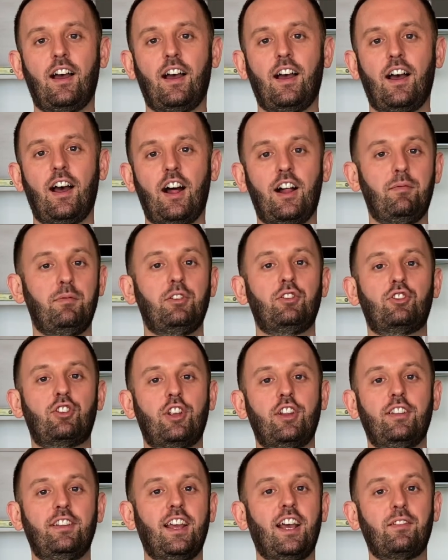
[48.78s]
I'll be
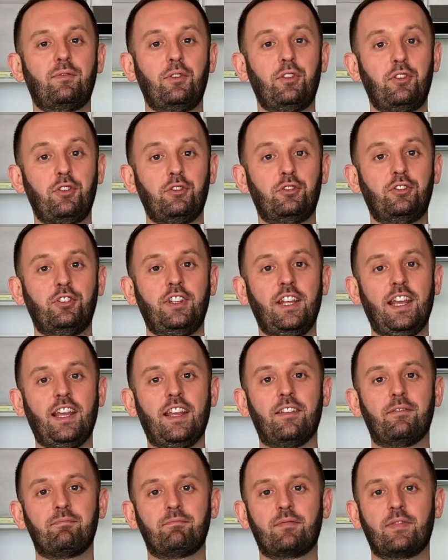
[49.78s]
sharing that with you today.
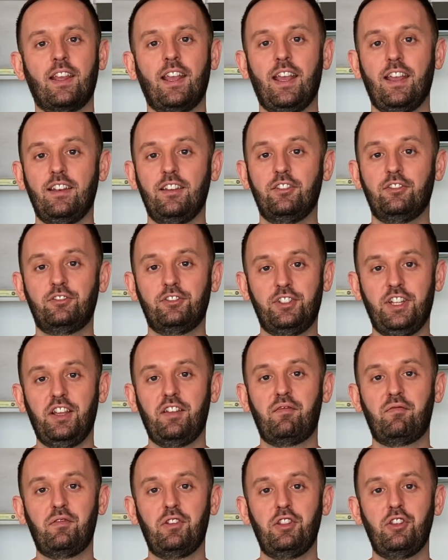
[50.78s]
And in
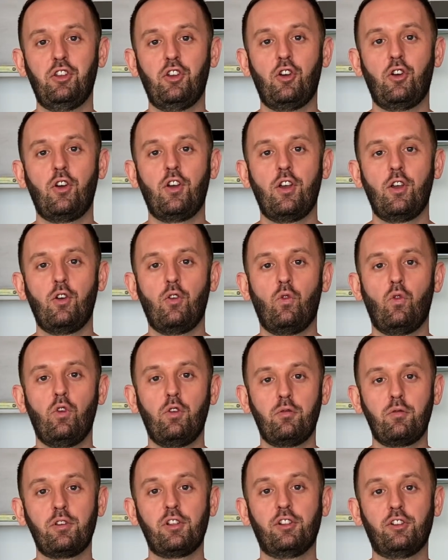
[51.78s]
today's video,
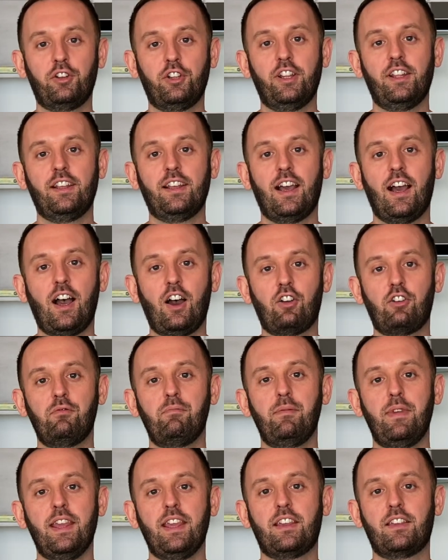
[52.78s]
we'll be learning how to
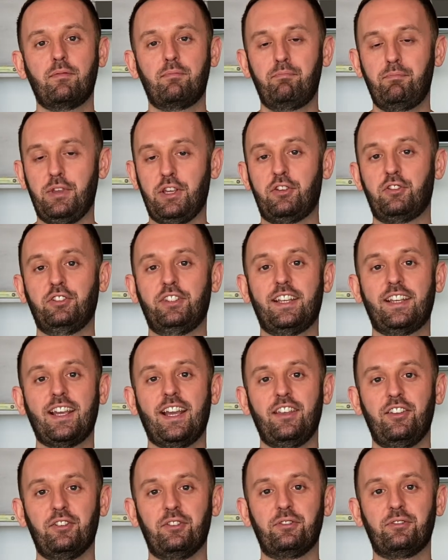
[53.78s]
make Pico de
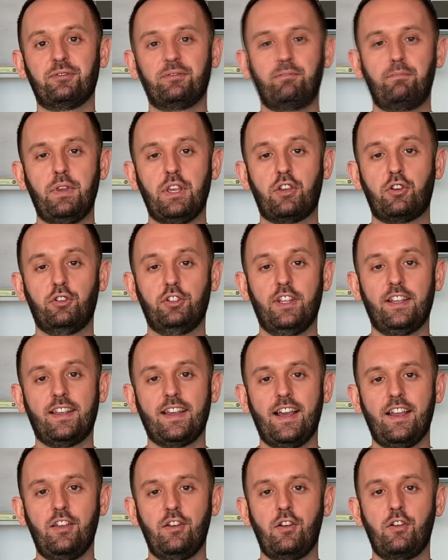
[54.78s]
Gallo. Pico de
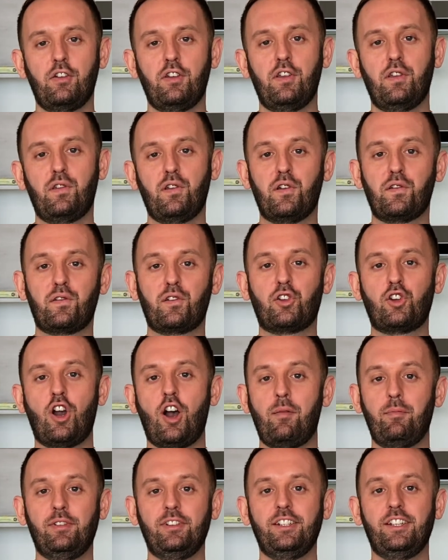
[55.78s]
Gallo is also
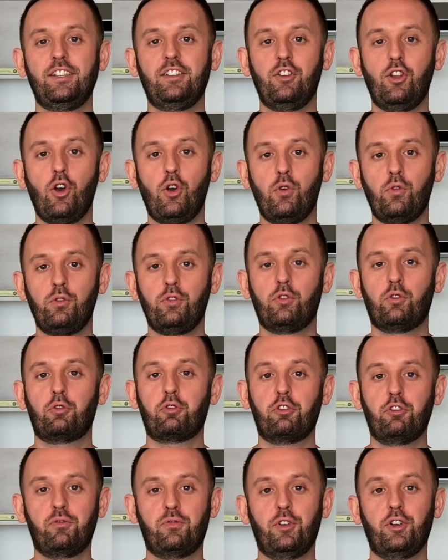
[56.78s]
commonly known or
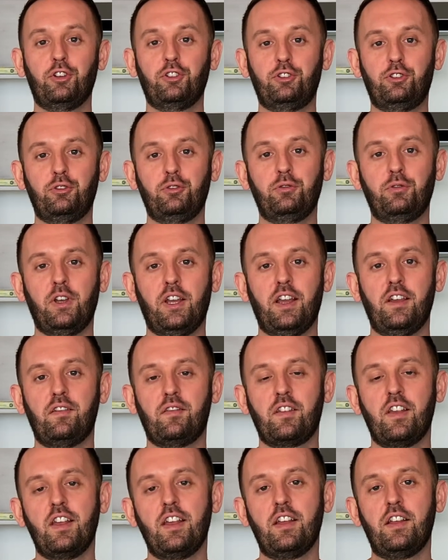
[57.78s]
referred to
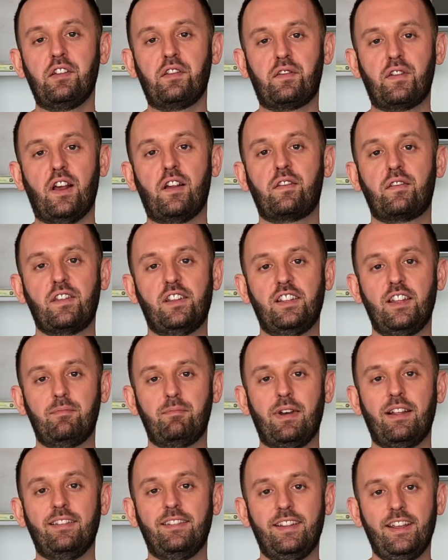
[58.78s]
as salsa de
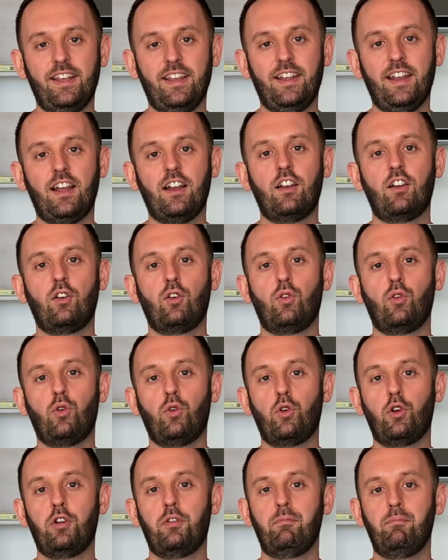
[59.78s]
bandera
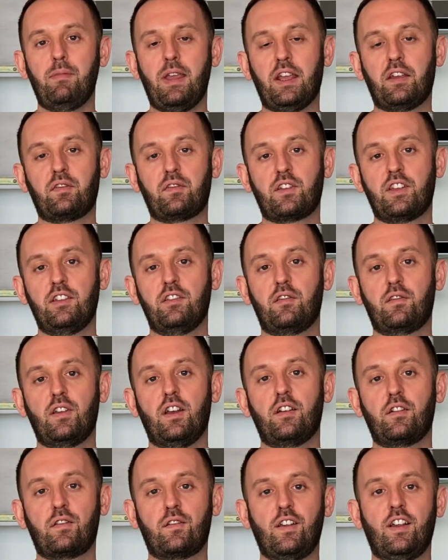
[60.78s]
or Mexican
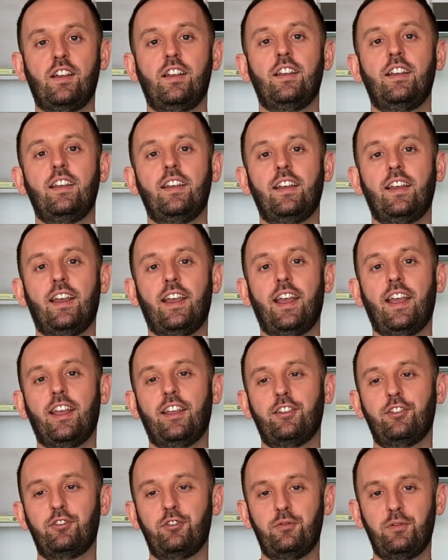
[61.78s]
salsa.
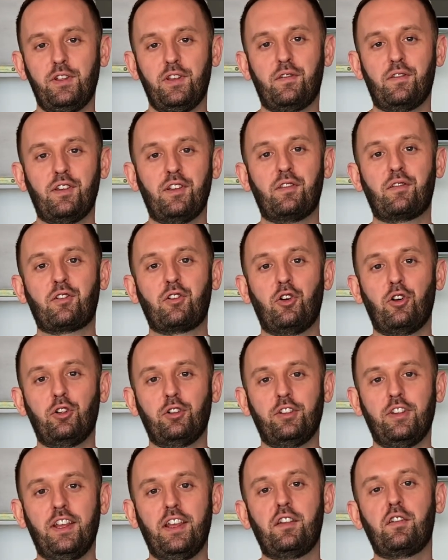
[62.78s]
And the reason it's
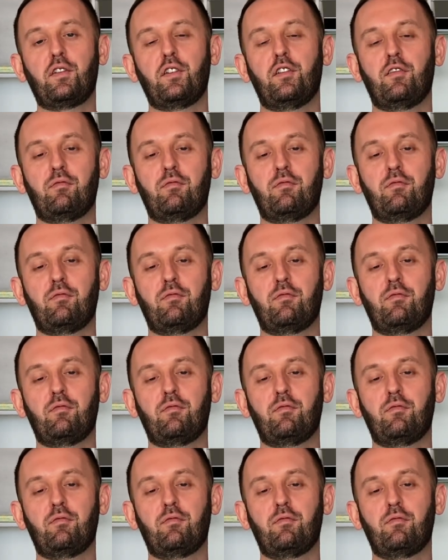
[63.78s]
called this is